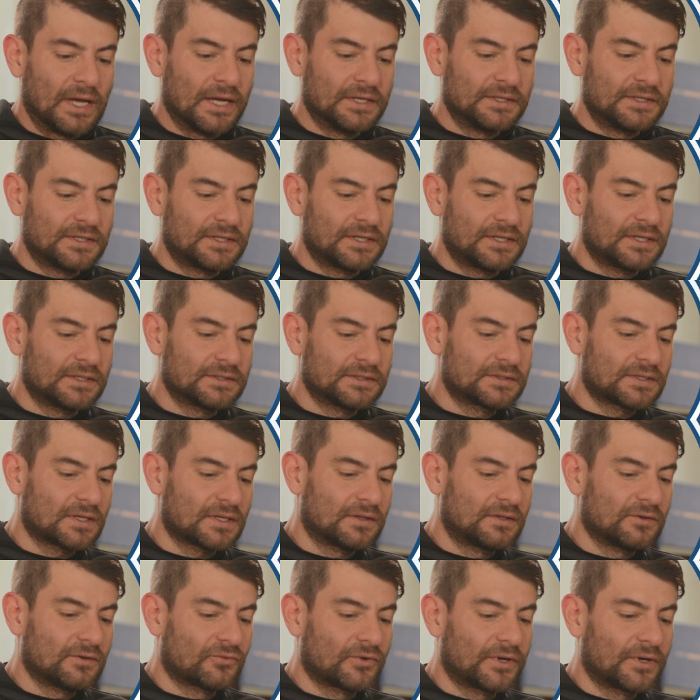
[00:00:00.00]
And it is
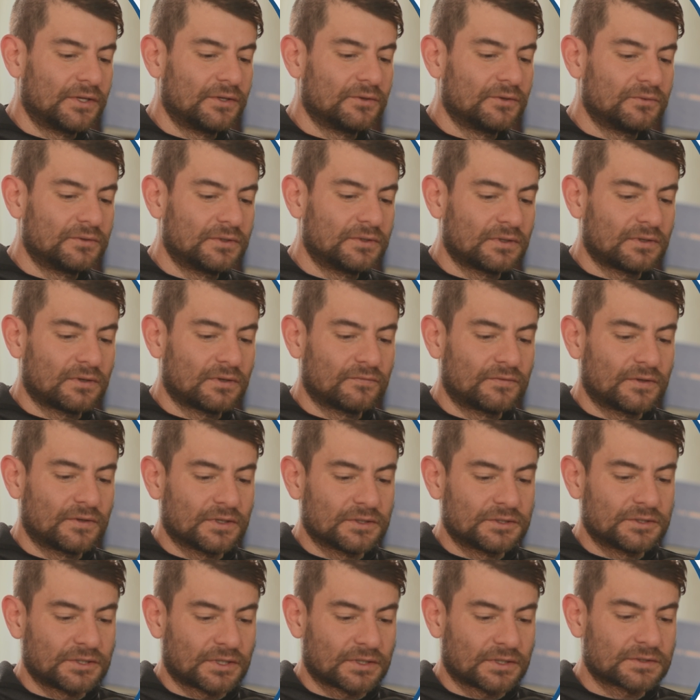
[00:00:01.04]
the reunion of
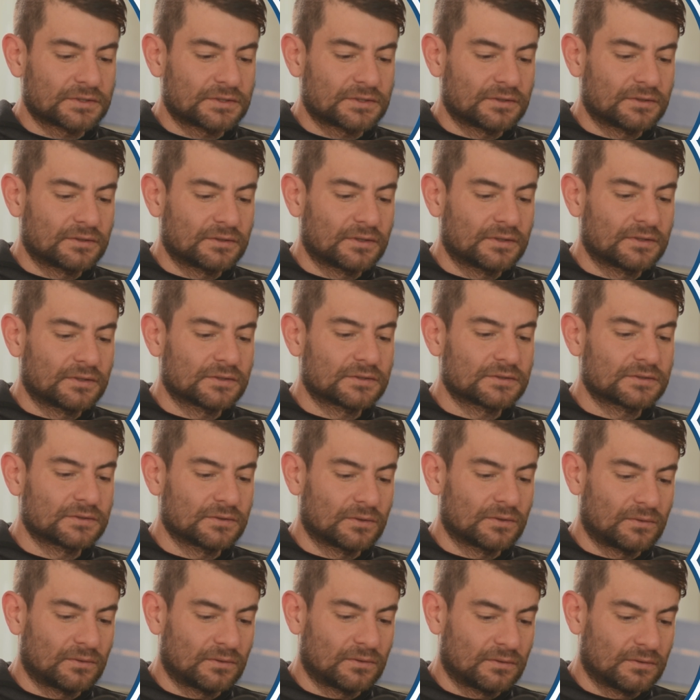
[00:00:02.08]
the adjuster and the
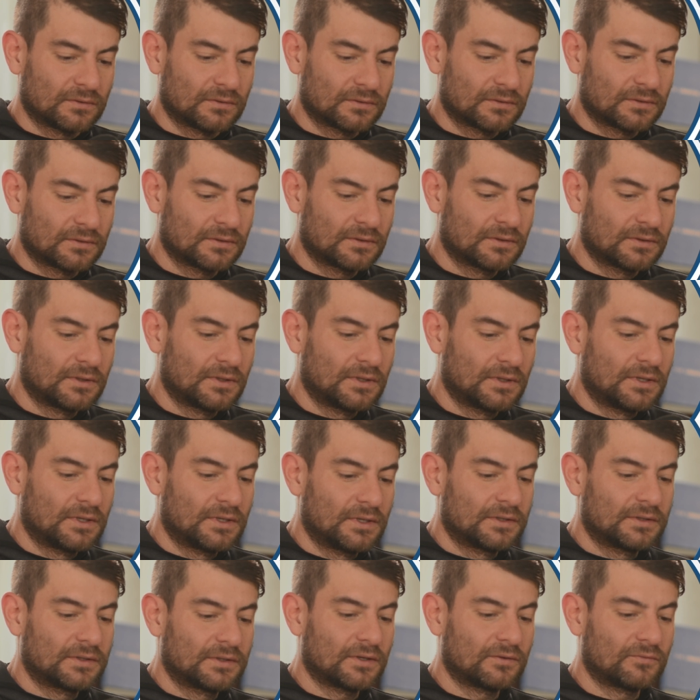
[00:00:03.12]
soul
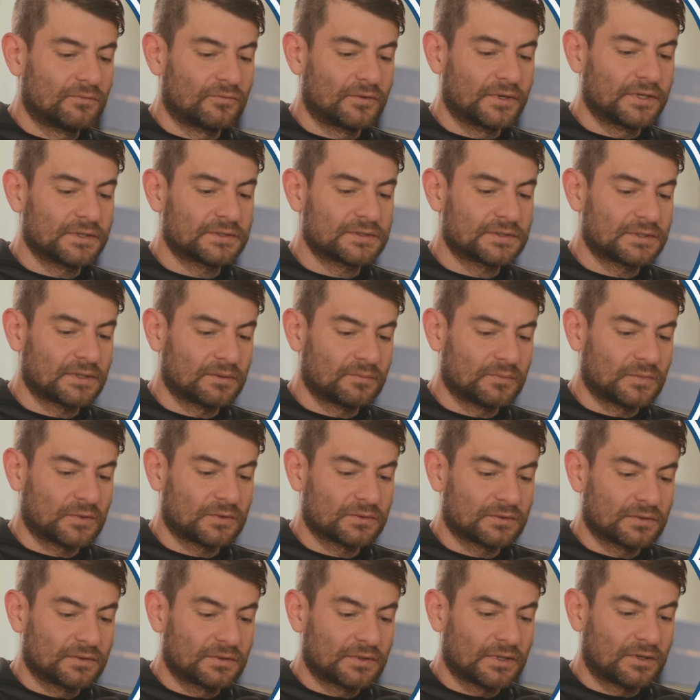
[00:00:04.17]
that
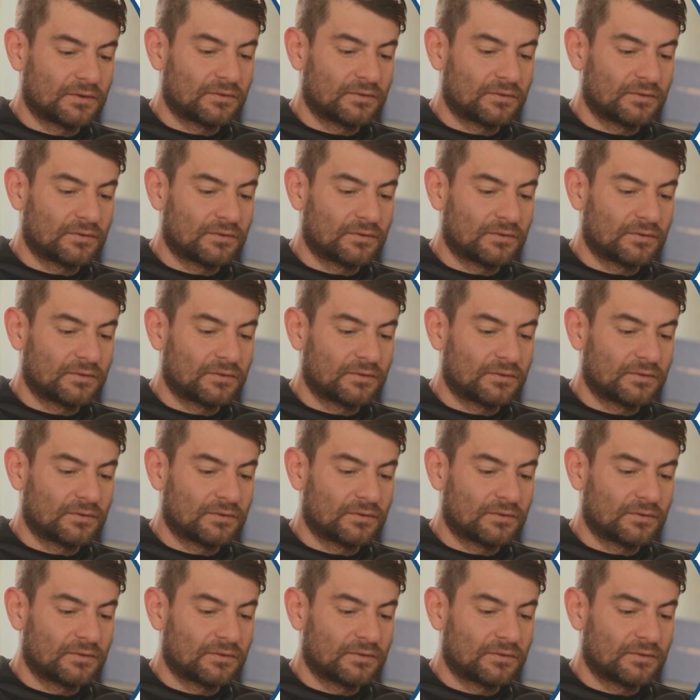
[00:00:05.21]
reassembles